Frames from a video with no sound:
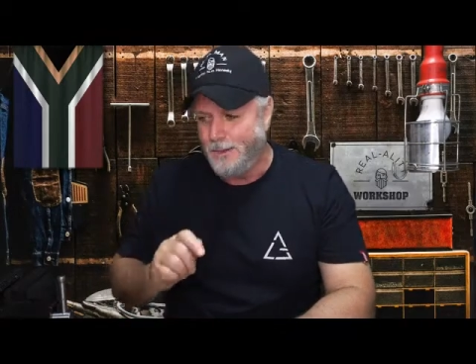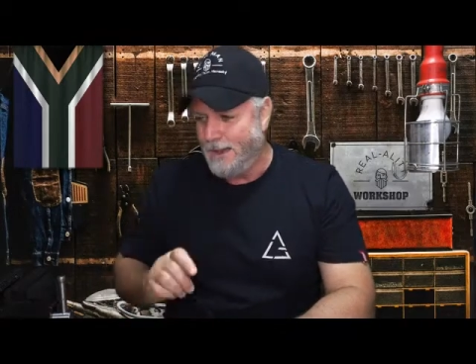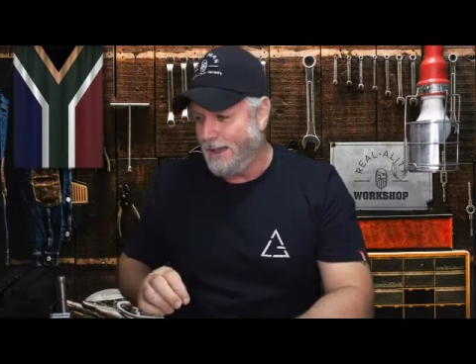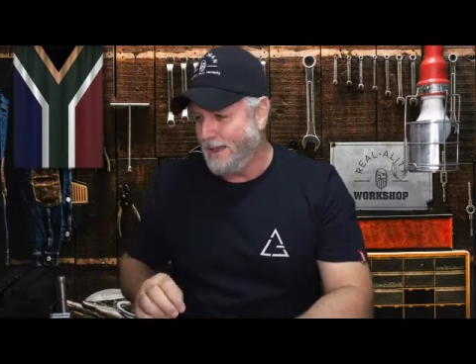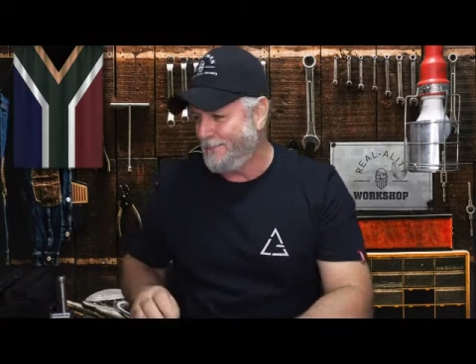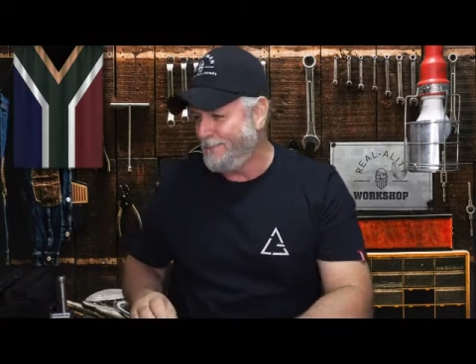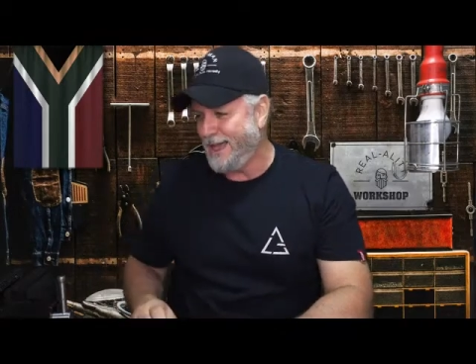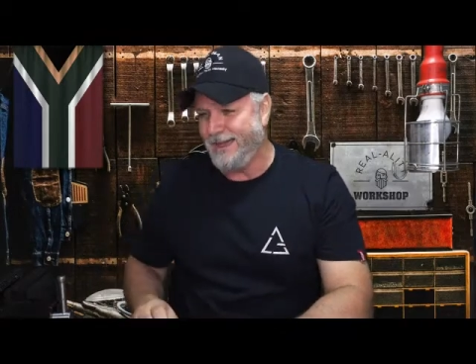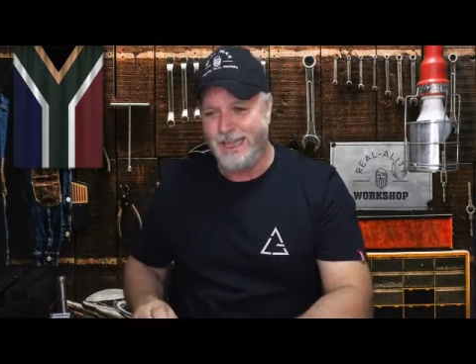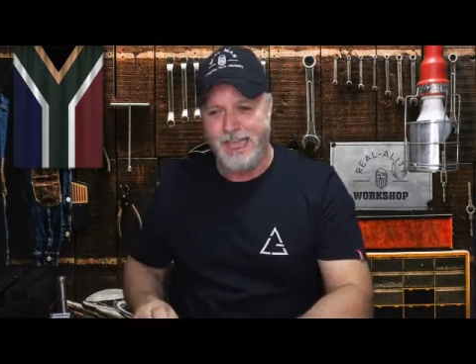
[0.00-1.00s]
um,
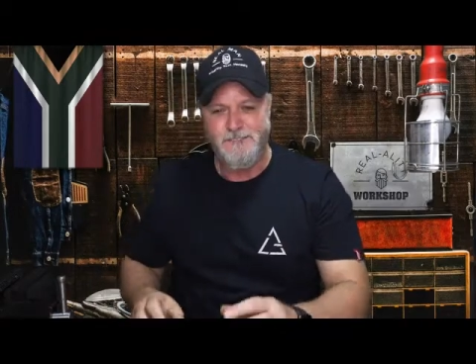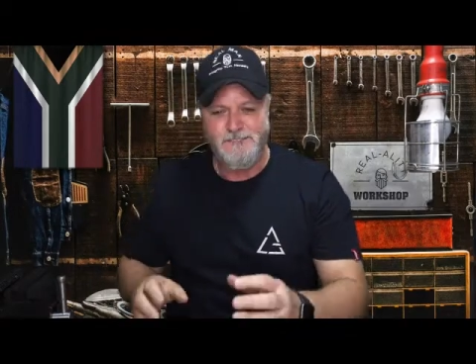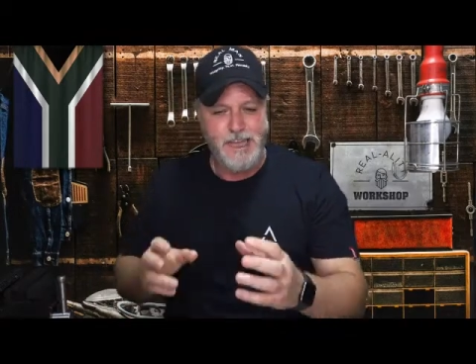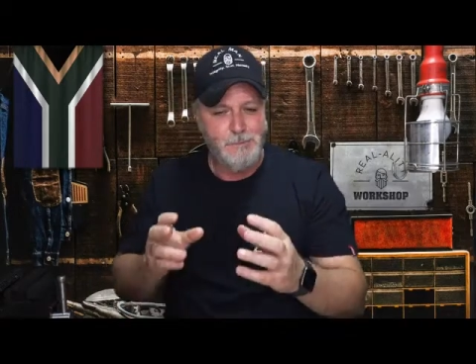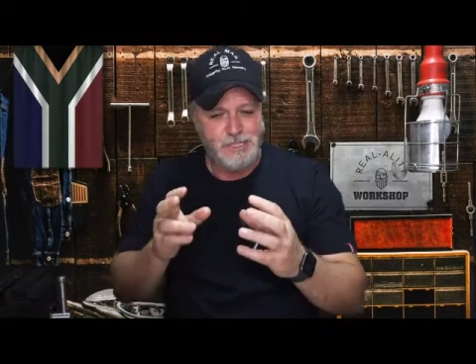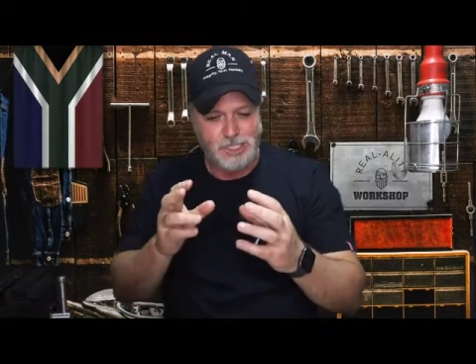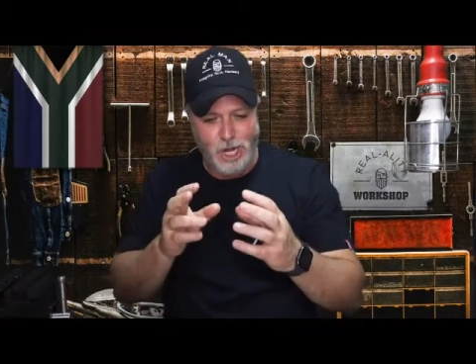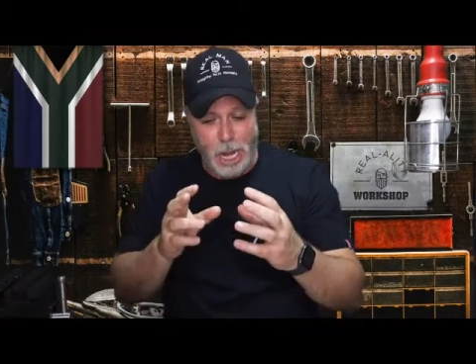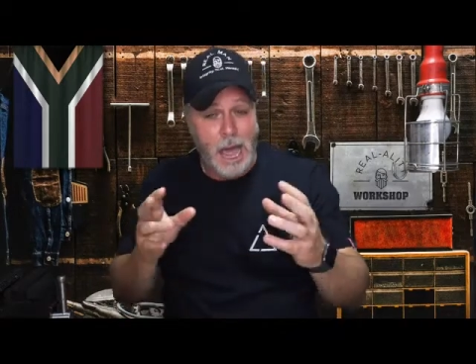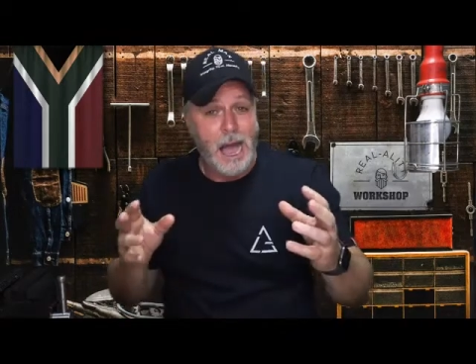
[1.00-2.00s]
a, a famous
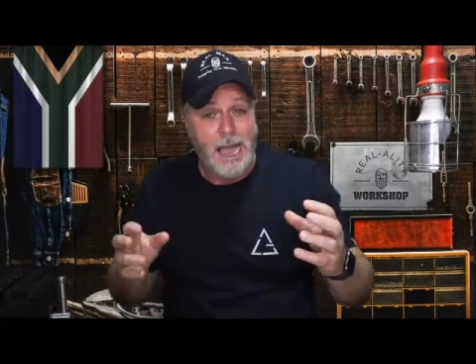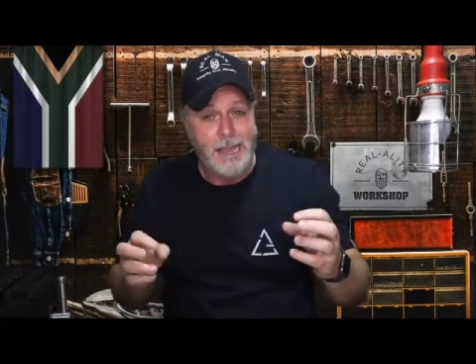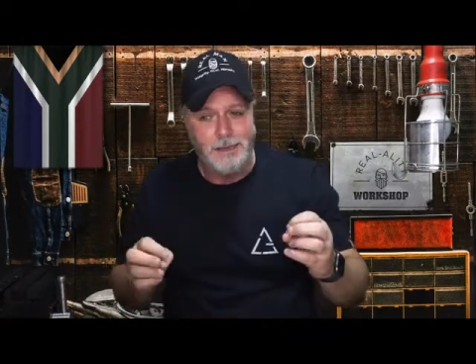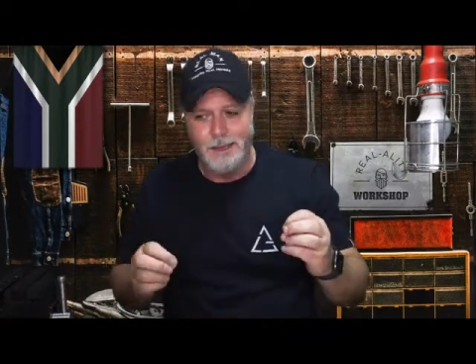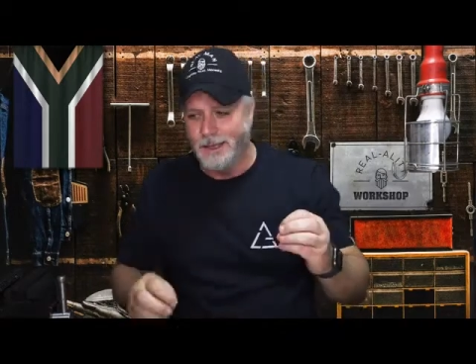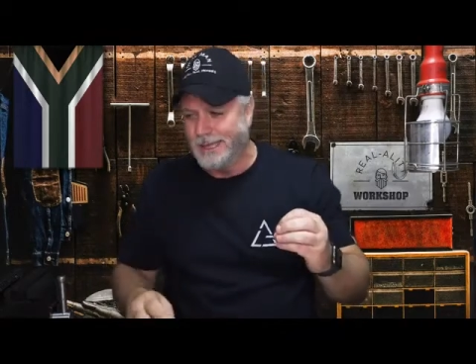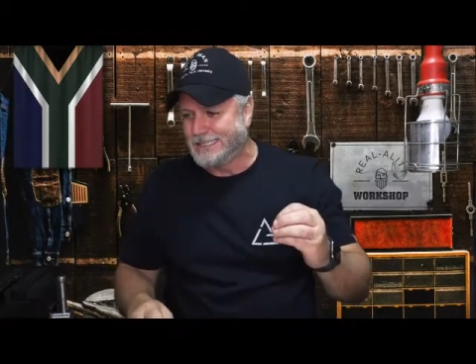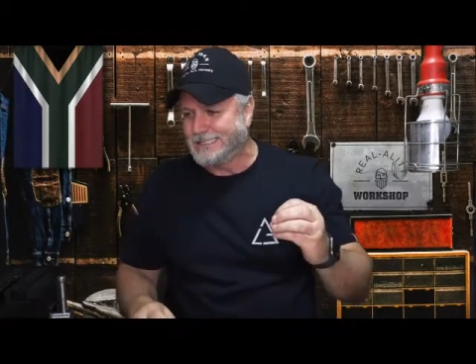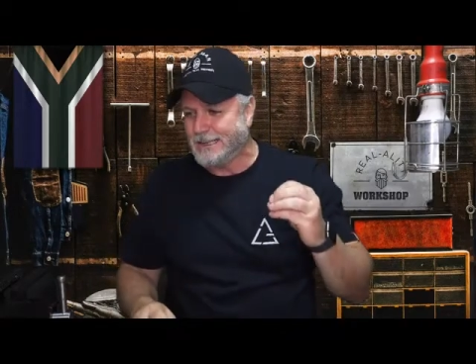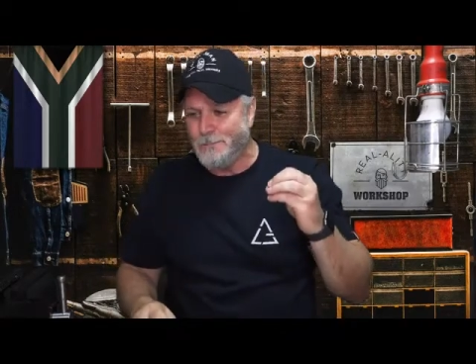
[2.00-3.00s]
line
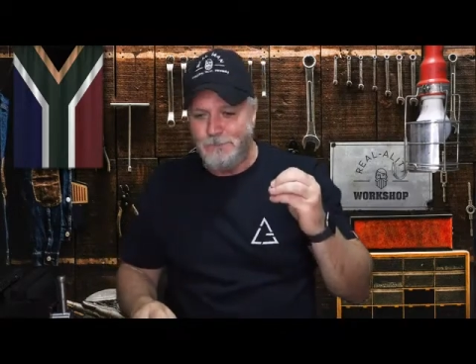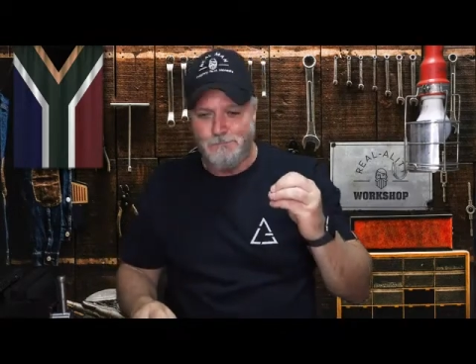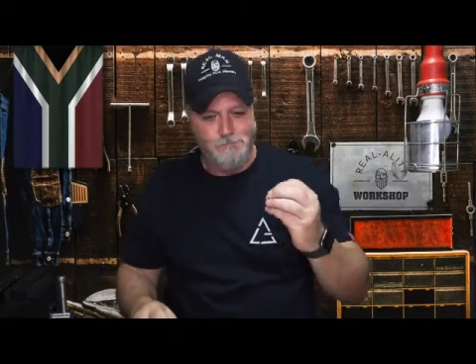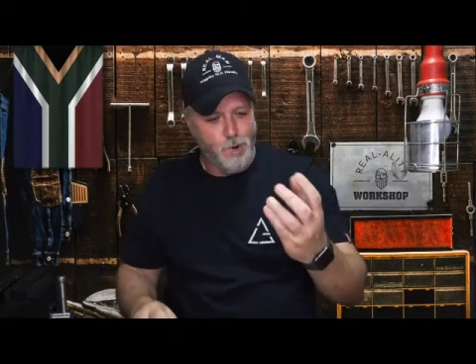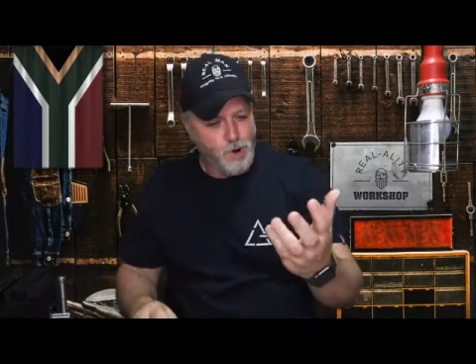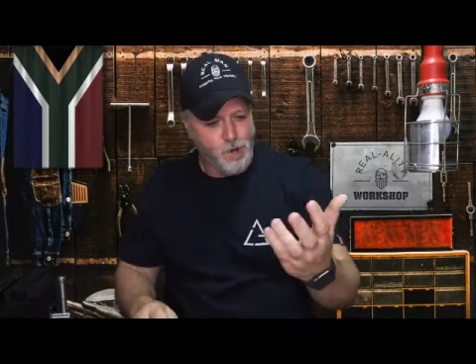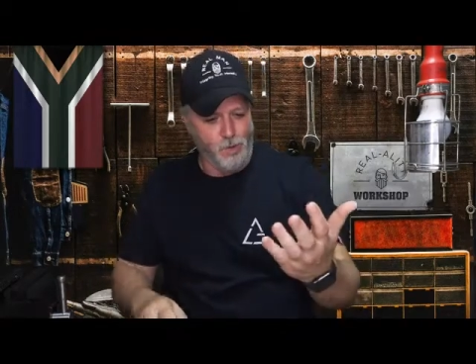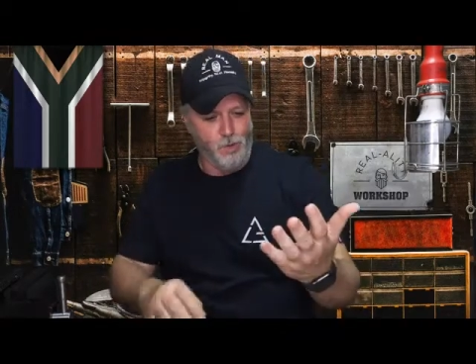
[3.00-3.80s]
some book